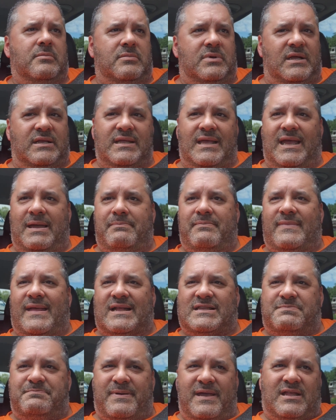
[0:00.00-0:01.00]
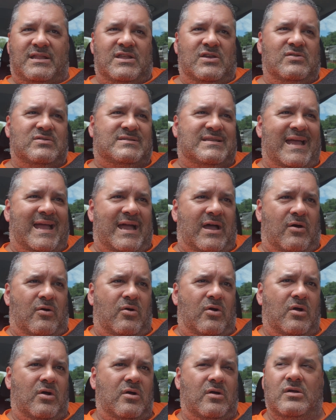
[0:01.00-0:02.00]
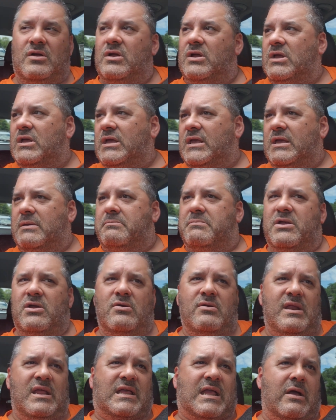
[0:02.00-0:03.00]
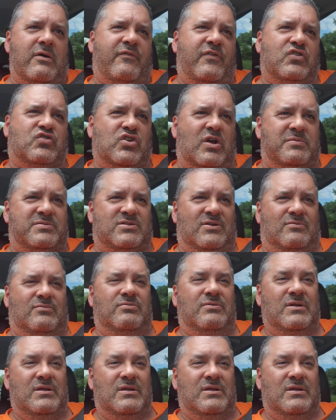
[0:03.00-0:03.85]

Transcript: But yep, that's big news now. Immunity come for Trump. So